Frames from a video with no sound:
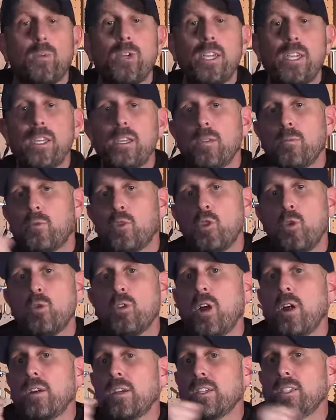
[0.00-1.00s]
We do
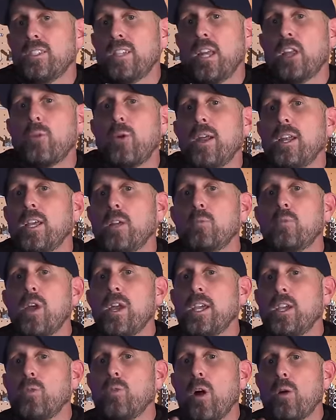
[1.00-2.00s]
our accelerating and
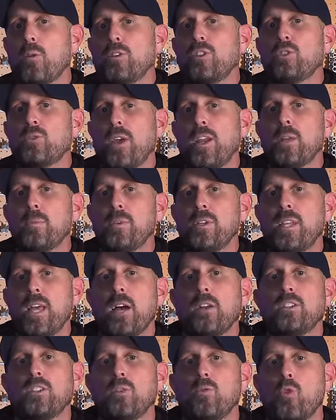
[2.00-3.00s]
braking while we're straight up and
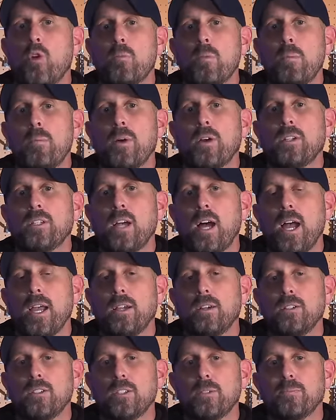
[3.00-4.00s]
down to warm up our
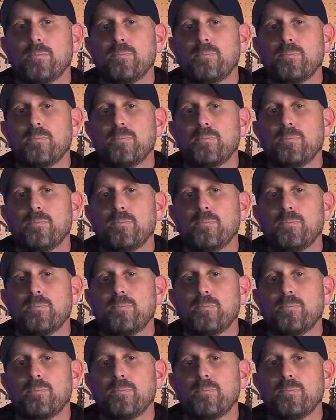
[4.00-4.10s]
tires.